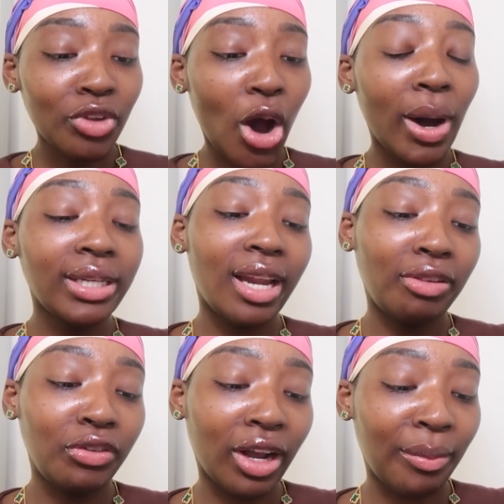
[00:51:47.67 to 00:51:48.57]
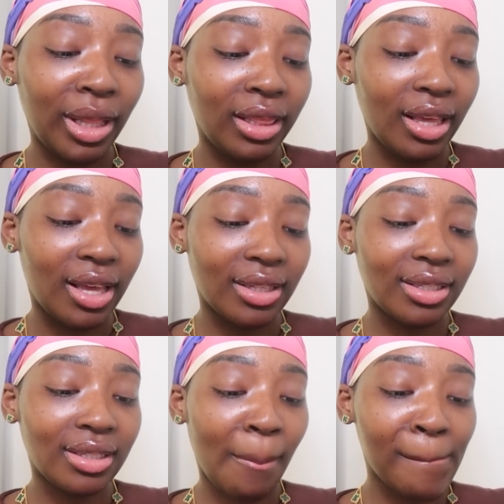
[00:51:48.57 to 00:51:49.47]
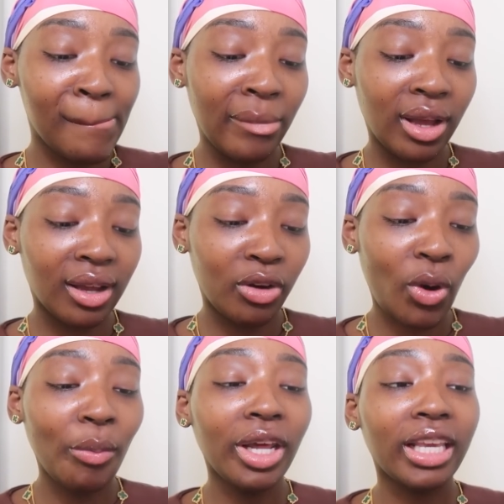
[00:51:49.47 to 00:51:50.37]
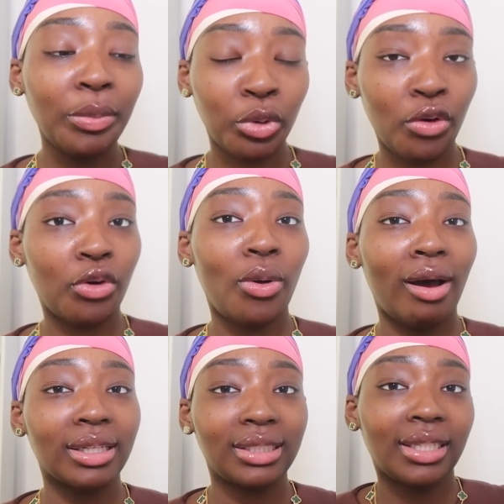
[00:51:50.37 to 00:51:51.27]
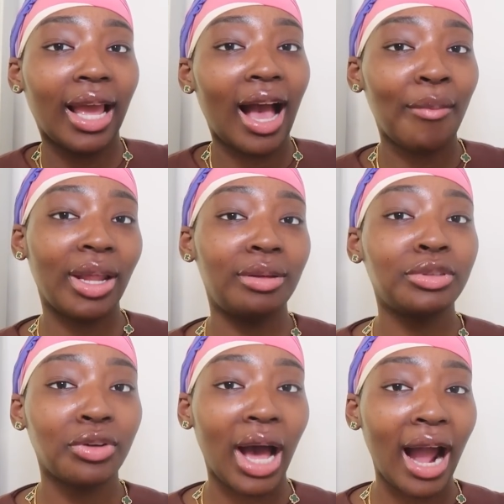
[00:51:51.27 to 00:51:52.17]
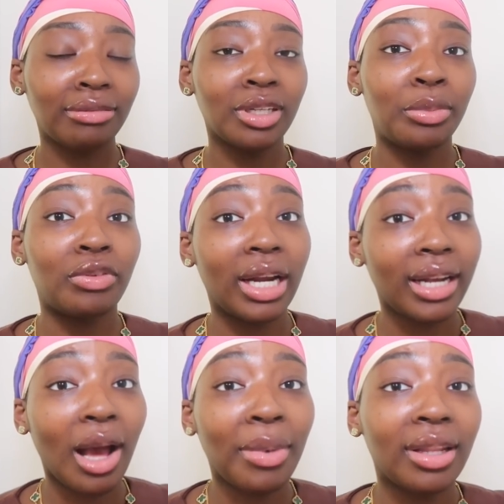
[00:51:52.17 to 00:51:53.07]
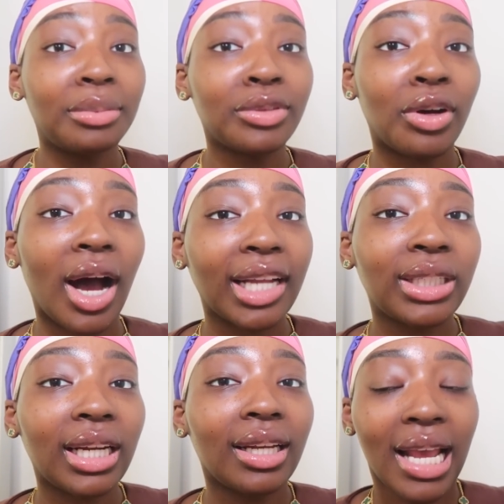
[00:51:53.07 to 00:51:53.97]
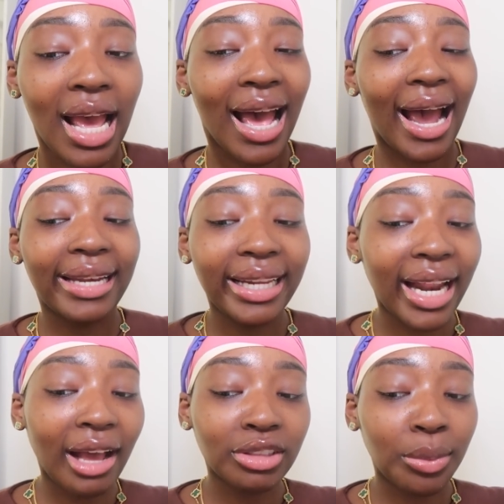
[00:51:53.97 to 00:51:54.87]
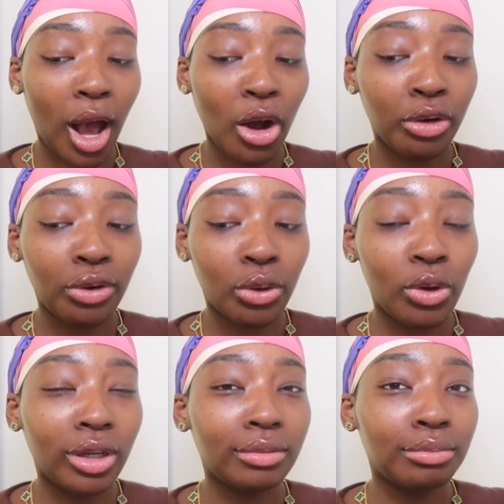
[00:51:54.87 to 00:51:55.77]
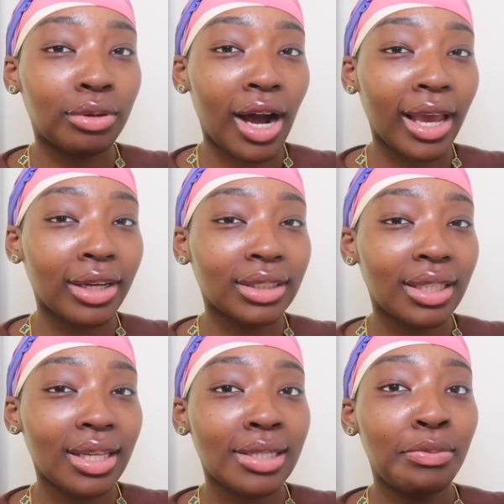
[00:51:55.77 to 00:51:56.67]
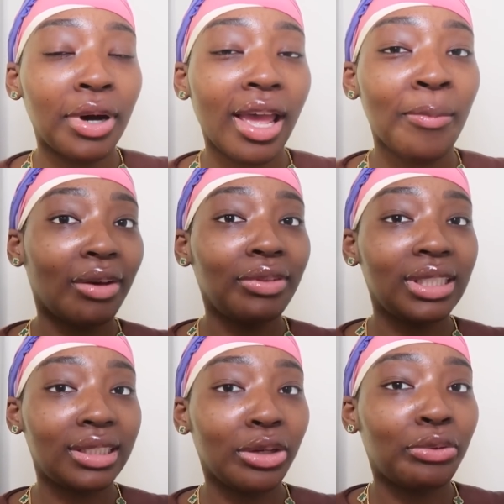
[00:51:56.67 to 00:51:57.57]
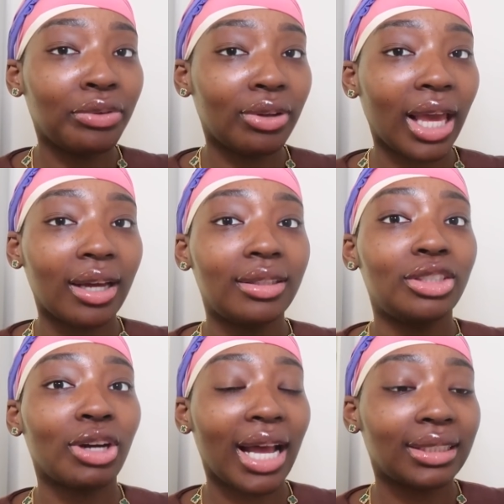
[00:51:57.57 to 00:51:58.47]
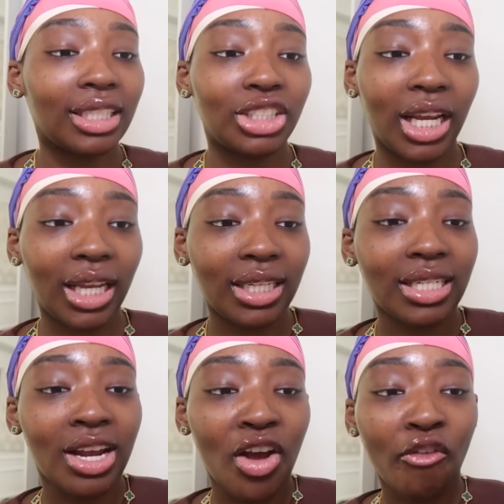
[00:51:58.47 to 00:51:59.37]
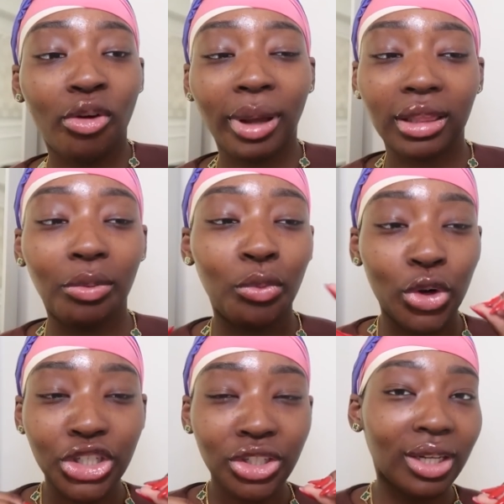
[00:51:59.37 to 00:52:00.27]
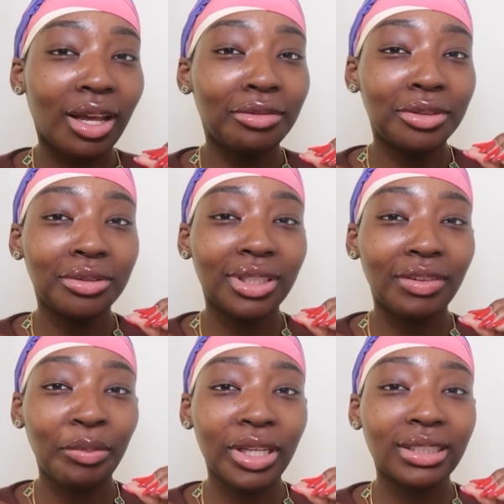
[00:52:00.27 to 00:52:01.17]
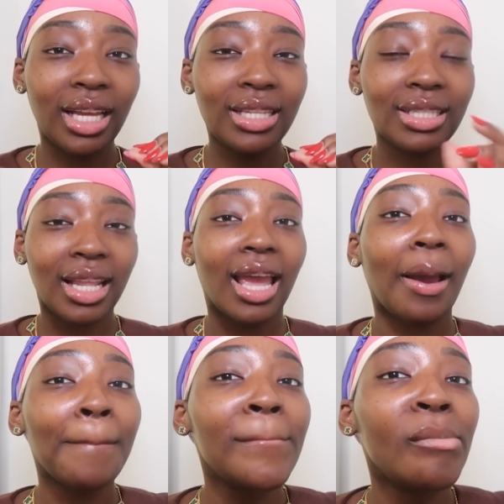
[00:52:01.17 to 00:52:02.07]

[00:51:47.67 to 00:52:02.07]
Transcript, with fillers: Oh, I definitely recommend this well i'm gonna keep it on for a while to see like how my lips feel after but right now my lips feel hydrated i did have some aquaphor on prior to this but definitely still feel like a drastic change from like the moisture levels if that makes sense like